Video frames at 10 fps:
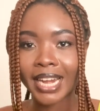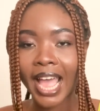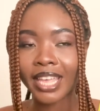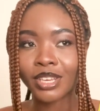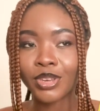but
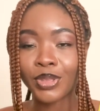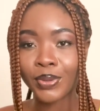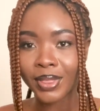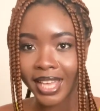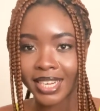I
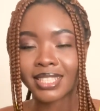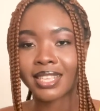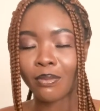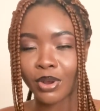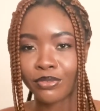knew that it's
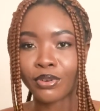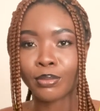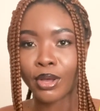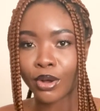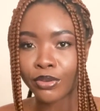someone from
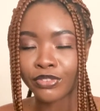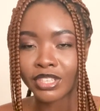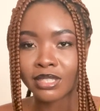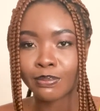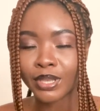the
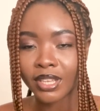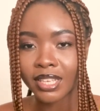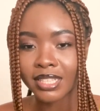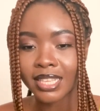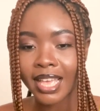office
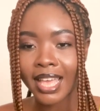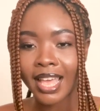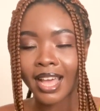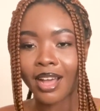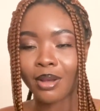because
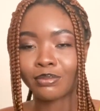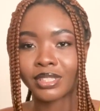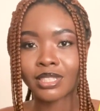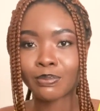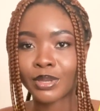
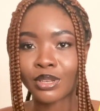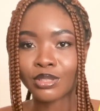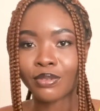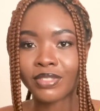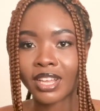just
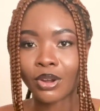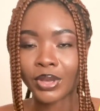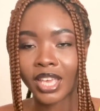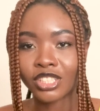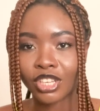because of the
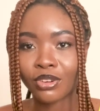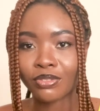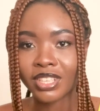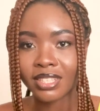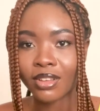location
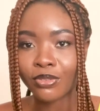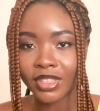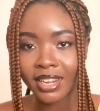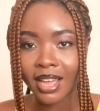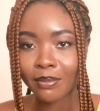of
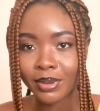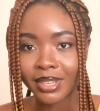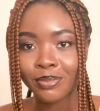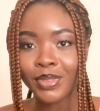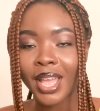the
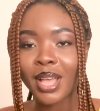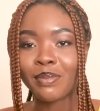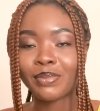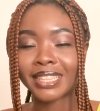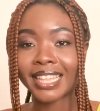number.
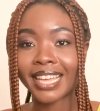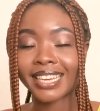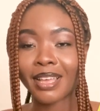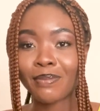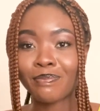But
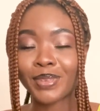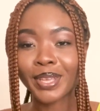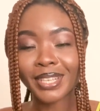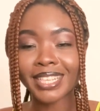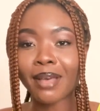then
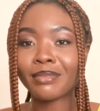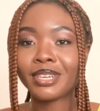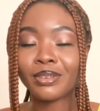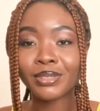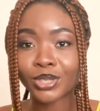because I'm a
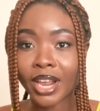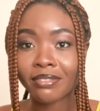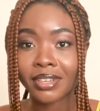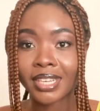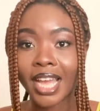new
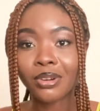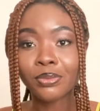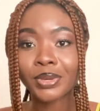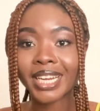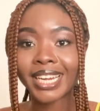driver, I
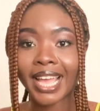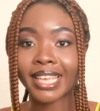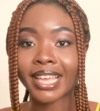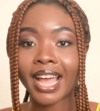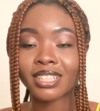don't really
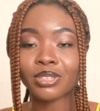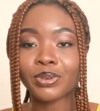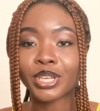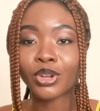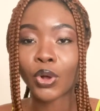like
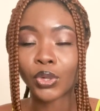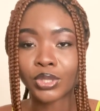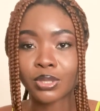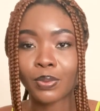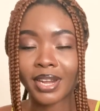answering
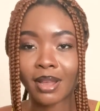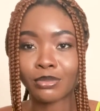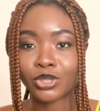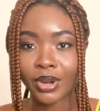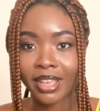calls when I'm
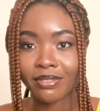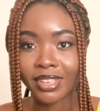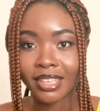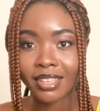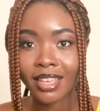
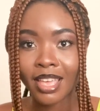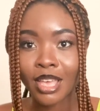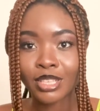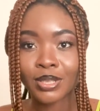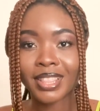driving.
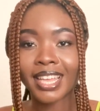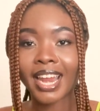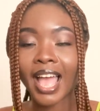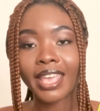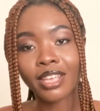So
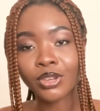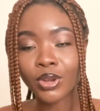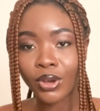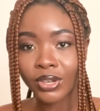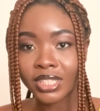then I
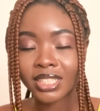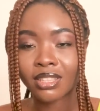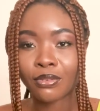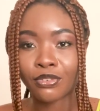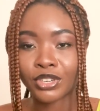ignored it
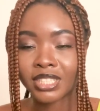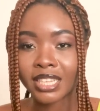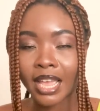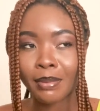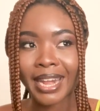the first
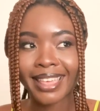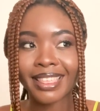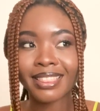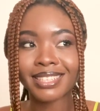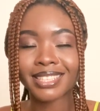time, and I
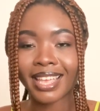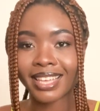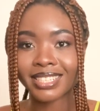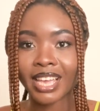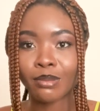think the
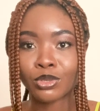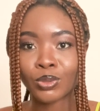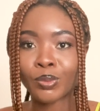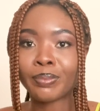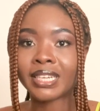second time
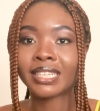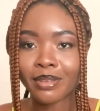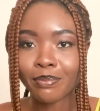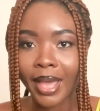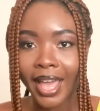too, but it
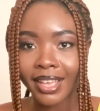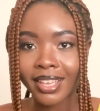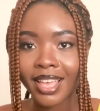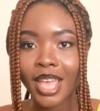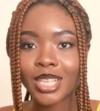went back.
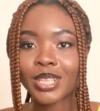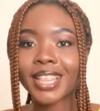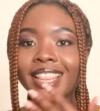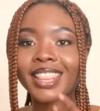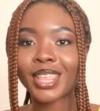So
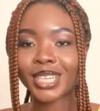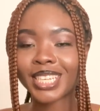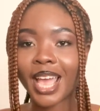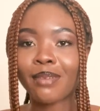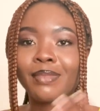then the third
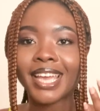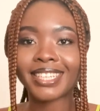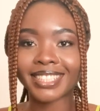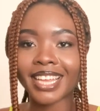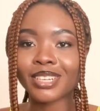time I
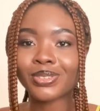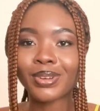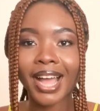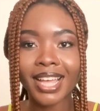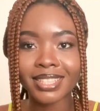decided to
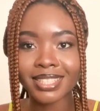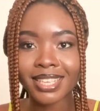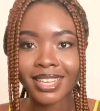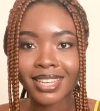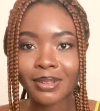
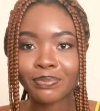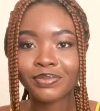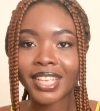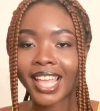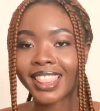answer,
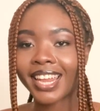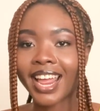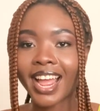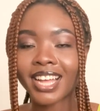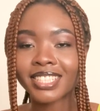and then
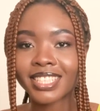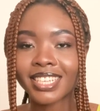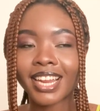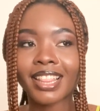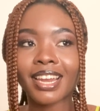I
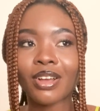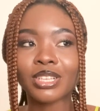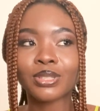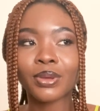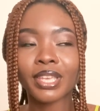answered, and then I
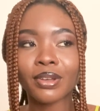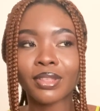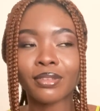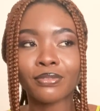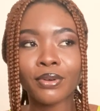was talking
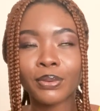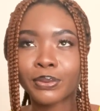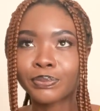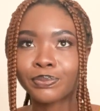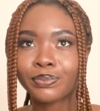on the
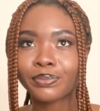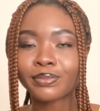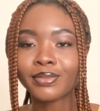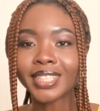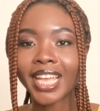phone,
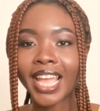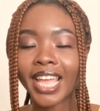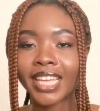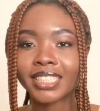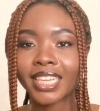
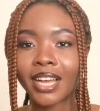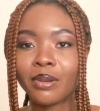and